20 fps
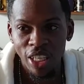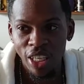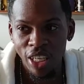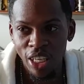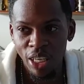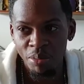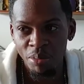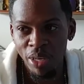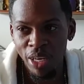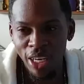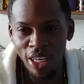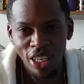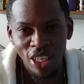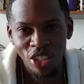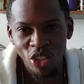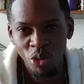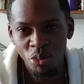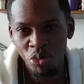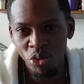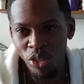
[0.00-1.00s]
I had on
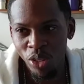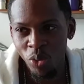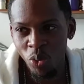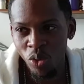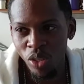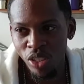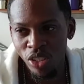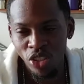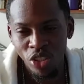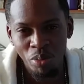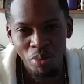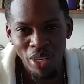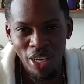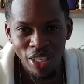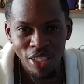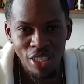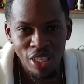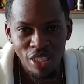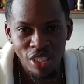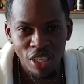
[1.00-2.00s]
some Red Wheels, some
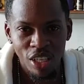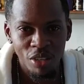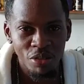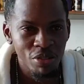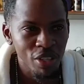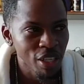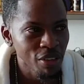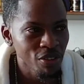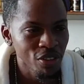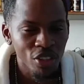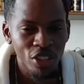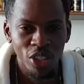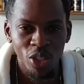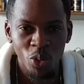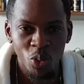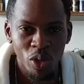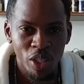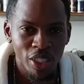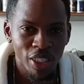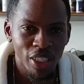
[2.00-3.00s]
XXR
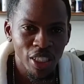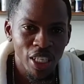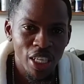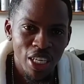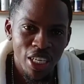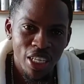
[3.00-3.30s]
531